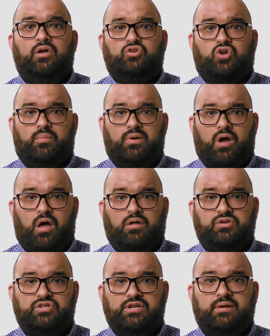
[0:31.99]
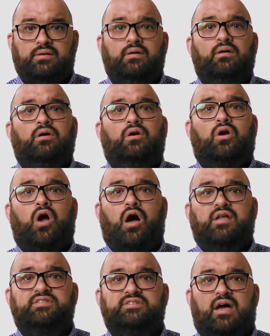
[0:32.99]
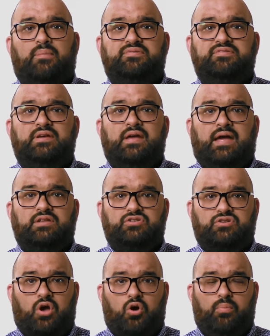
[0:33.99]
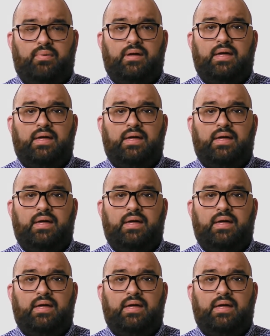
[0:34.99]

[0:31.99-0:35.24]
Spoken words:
terminology, concepts, and scope.